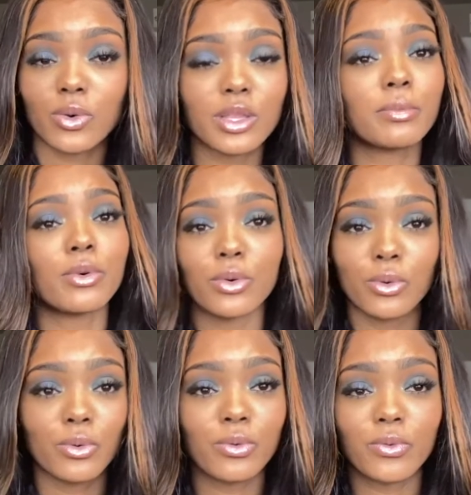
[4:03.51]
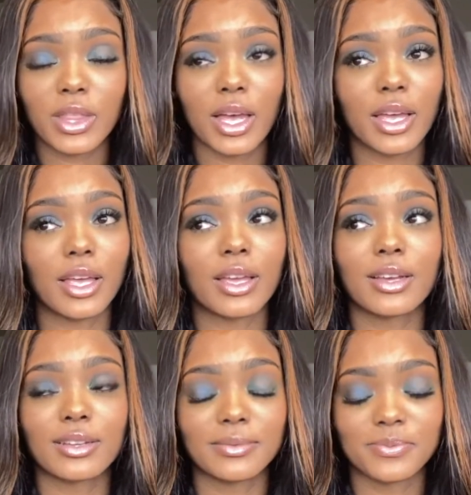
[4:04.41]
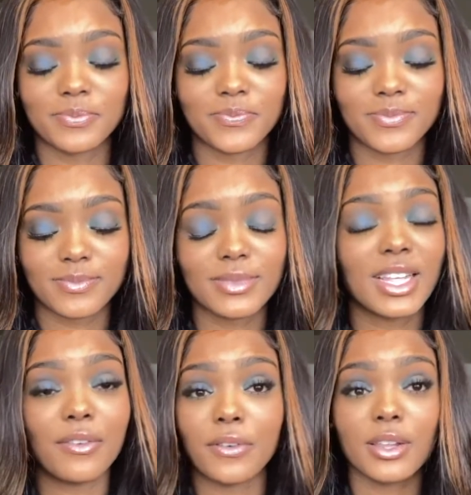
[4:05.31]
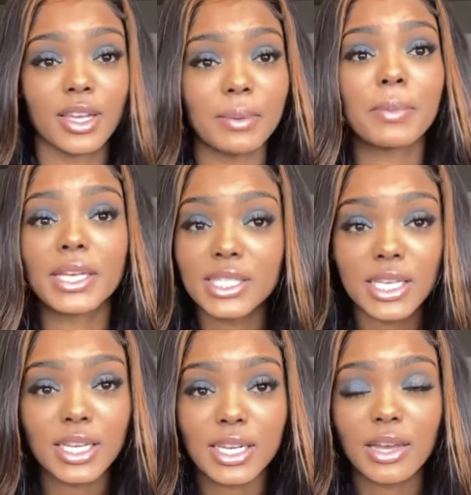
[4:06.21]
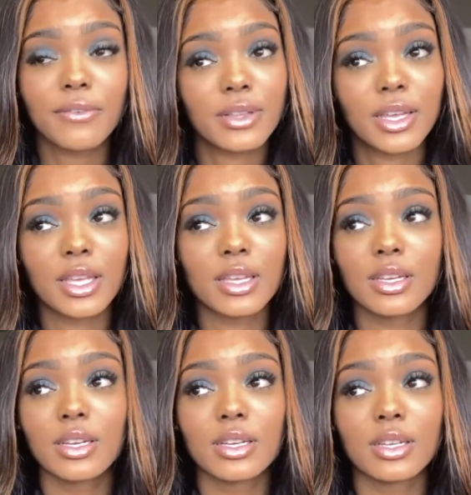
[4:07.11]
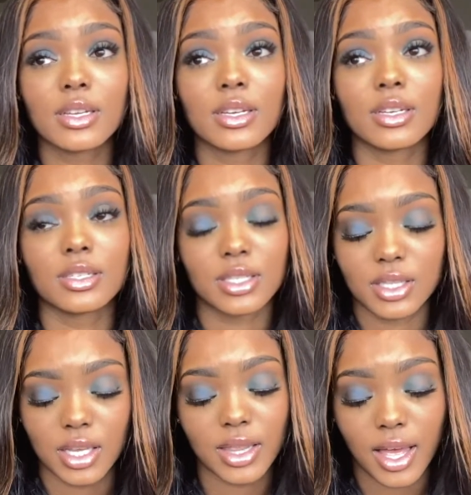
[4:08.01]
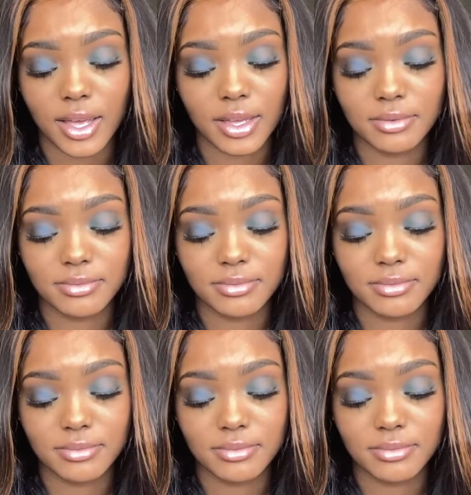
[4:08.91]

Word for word: the move, like definitely busy, definitely just a lot.